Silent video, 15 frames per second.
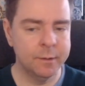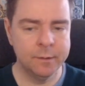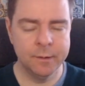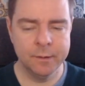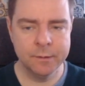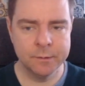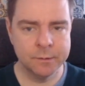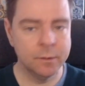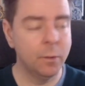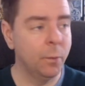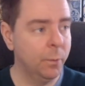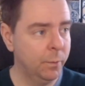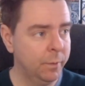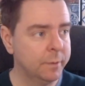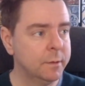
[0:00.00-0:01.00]
I think
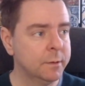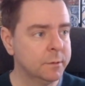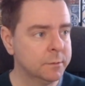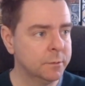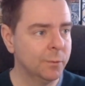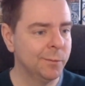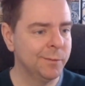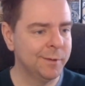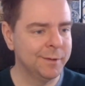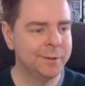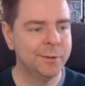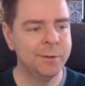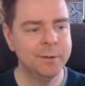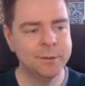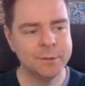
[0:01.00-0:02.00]
so. I
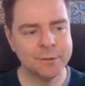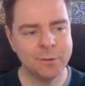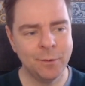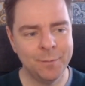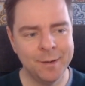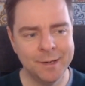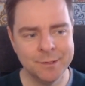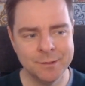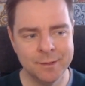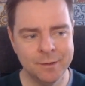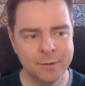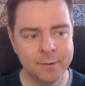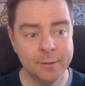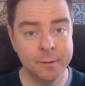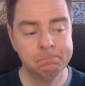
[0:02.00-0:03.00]
could just call it
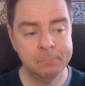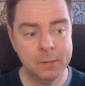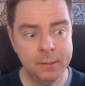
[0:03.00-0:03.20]
paginator.